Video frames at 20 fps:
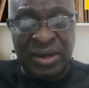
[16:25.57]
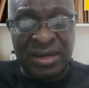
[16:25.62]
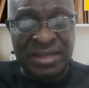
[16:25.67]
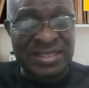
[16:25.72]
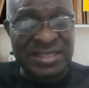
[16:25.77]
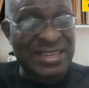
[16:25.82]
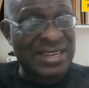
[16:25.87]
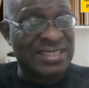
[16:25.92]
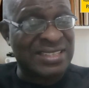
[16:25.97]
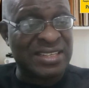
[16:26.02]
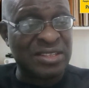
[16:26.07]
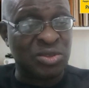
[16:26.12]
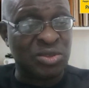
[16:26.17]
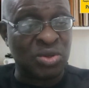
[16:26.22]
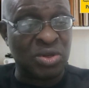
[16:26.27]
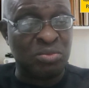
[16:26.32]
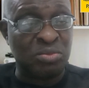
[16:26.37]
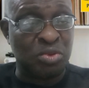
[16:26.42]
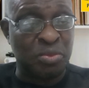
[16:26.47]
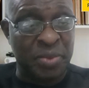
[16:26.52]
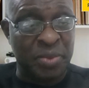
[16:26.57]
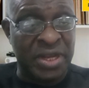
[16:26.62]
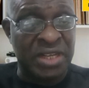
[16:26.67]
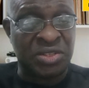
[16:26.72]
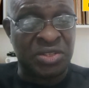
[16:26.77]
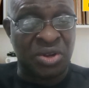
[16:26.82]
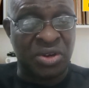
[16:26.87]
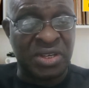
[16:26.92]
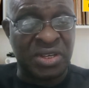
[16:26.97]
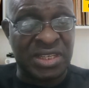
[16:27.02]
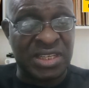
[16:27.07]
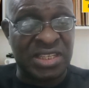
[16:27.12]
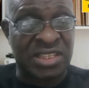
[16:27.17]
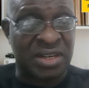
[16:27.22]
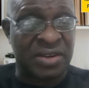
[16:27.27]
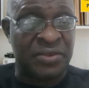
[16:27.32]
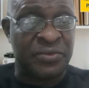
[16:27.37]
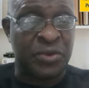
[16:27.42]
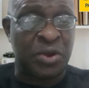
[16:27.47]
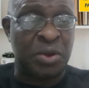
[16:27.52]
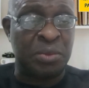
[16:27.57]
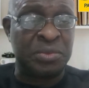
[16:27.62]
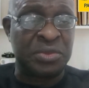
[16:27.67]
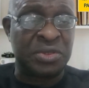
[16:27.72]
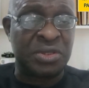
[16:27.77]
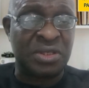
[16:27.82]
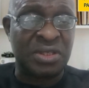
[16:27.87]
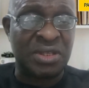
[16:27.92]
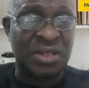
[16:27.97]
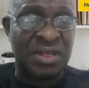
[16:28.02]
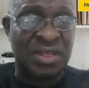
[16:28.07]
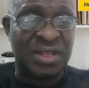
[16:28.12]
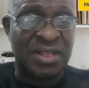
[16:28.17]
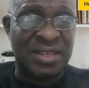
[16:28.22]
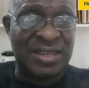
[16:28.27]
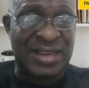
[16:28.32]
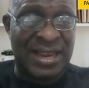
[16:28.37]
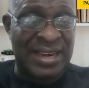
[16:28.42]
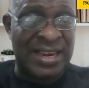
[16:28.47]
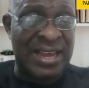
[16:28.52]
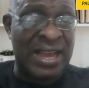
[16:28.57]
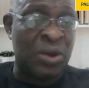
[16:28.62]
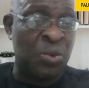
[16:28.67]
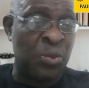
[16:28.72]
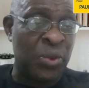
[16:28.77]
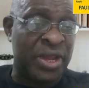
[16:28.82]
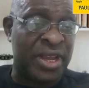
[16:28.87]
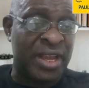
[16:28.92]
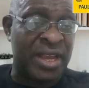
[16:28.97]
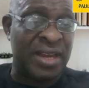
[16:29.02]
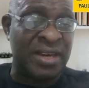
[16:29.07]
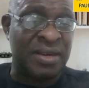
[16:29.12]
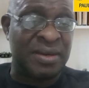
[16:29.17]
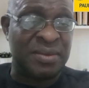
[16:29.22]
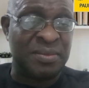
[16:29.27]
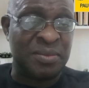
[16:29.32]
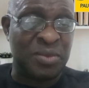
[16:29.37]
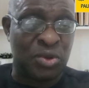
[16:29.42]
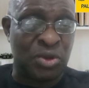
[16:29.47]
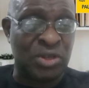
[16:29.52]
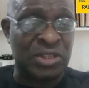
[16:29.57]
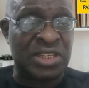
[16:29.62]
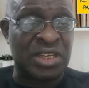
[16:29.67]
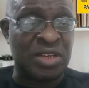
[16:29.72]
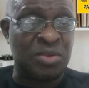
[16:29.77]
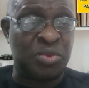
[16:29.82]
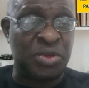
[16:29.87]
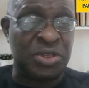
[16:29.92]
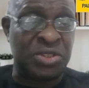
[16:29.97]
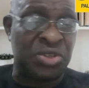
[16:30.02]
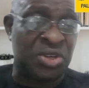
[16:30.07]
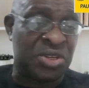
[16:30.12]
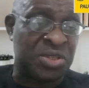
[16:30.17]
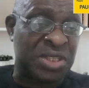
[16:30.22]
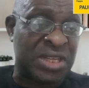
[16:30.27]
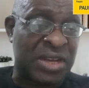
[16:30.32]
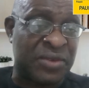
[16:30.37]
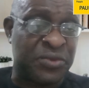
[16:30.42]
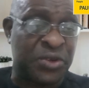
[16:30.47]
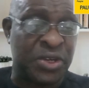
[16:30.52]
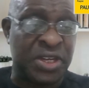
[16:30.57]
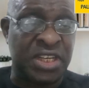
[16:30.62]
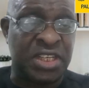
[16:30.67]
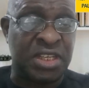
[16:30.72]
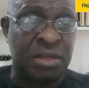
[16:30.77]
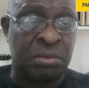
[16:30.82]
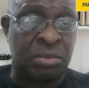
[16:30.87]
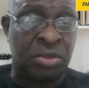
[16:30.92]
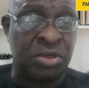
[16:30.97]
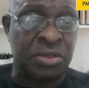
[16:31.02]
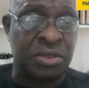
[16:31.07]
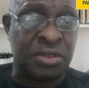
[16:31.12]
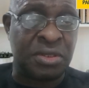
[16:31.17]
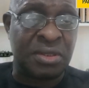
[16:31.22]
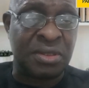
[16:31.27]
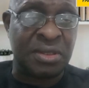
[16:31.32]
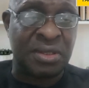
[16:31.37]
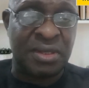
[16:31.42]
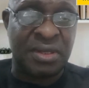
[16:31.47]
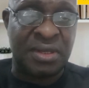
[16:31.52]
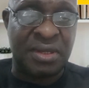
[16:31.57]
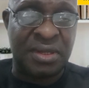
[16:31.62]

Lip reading: assessing Tinubu based on these reforms, that they are wicked, because Tinubu is just there for 18 months.